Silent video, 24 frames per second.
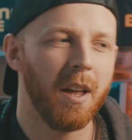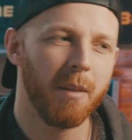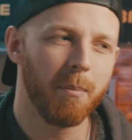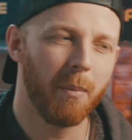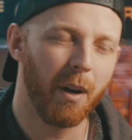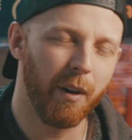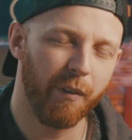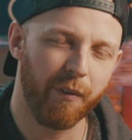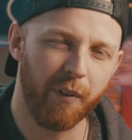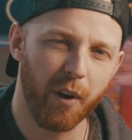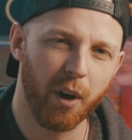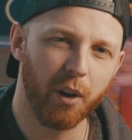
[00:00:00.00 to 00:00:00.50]

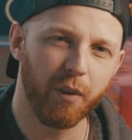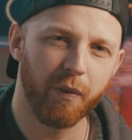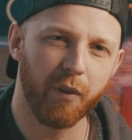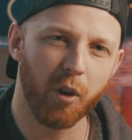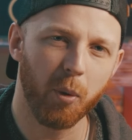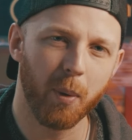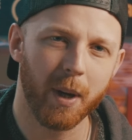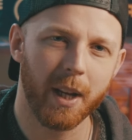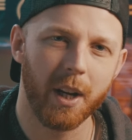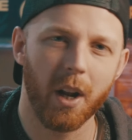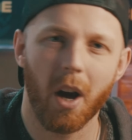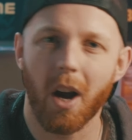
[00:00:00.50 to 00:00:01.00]
My first
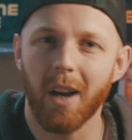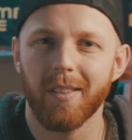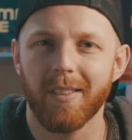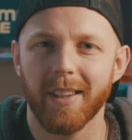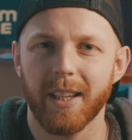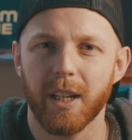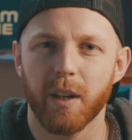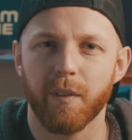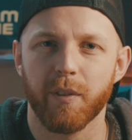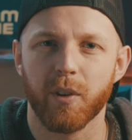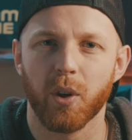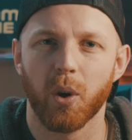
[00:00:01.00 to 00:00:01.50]
viewing, I
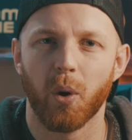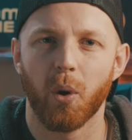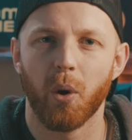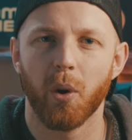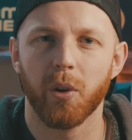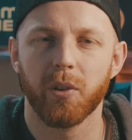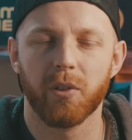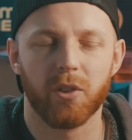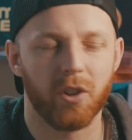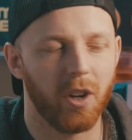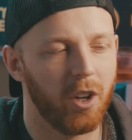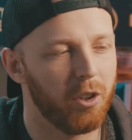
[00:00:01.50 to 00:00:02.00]
did of
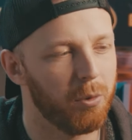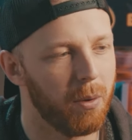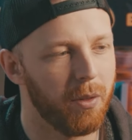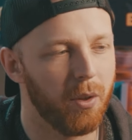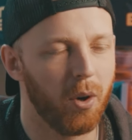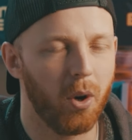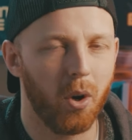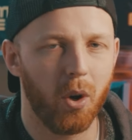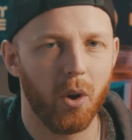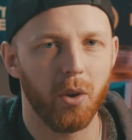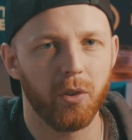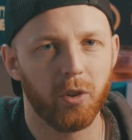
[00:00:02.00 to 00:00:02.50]
course, just with
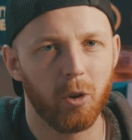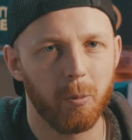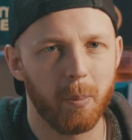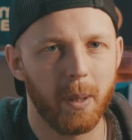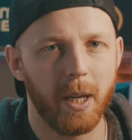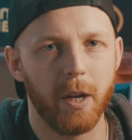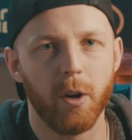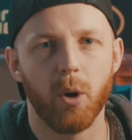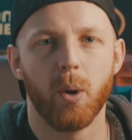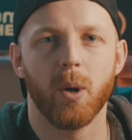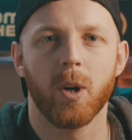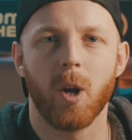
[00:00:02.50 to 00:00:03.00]
all
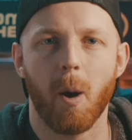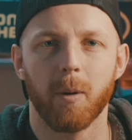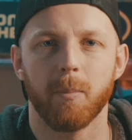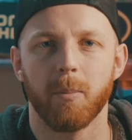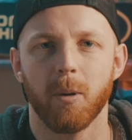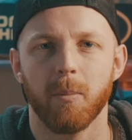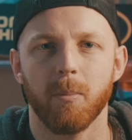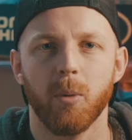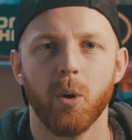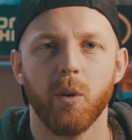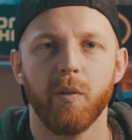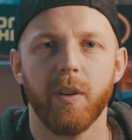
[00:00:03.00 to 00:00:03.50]
superhero and comic
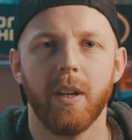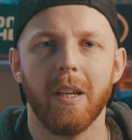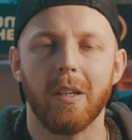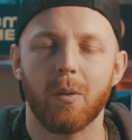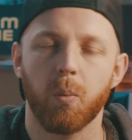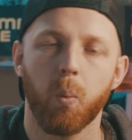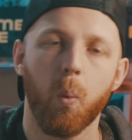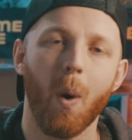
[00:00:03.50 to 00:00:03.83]
book movies,